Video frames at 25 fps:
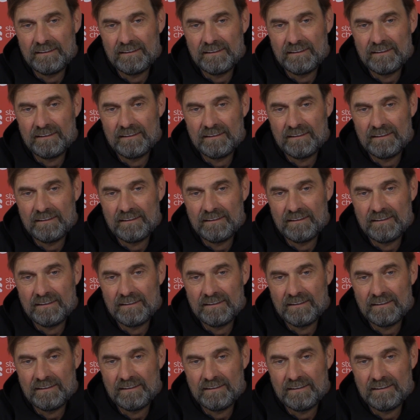Jurgen,
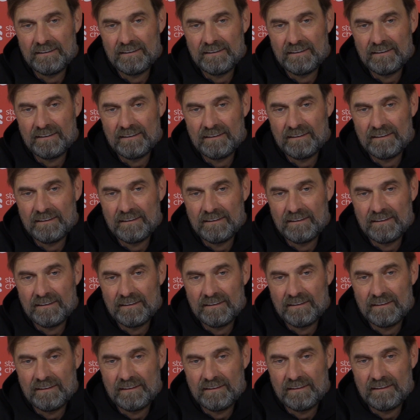obviously you can go back to the
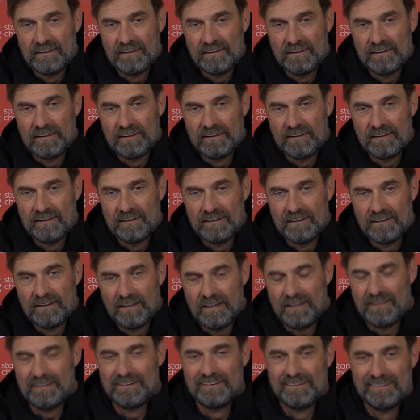top of the table on
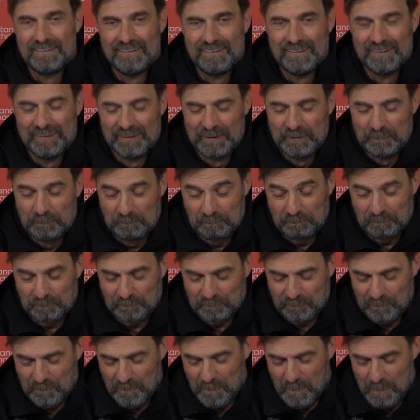Saturday.
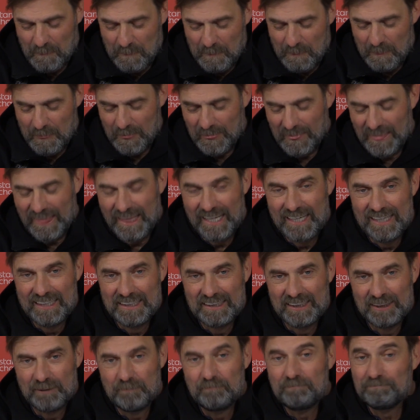Spurs are chasing Champions League
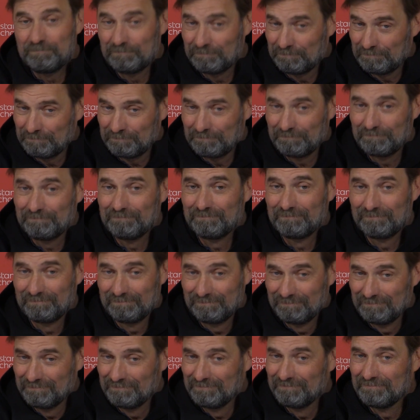qualification, so
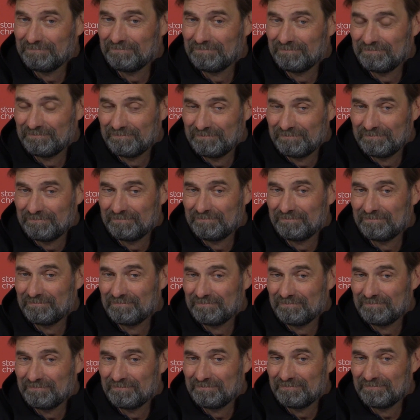what does all
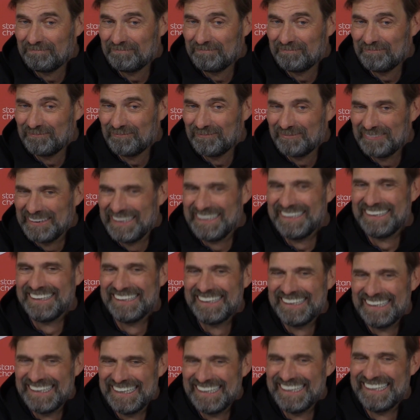that say about the test that
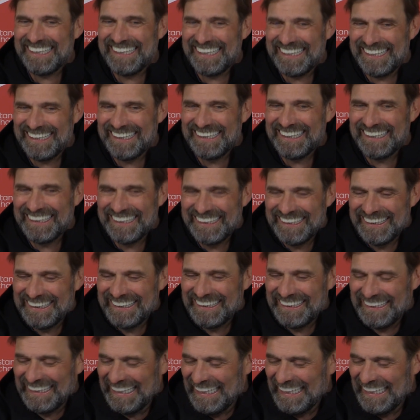you're facing this weekend?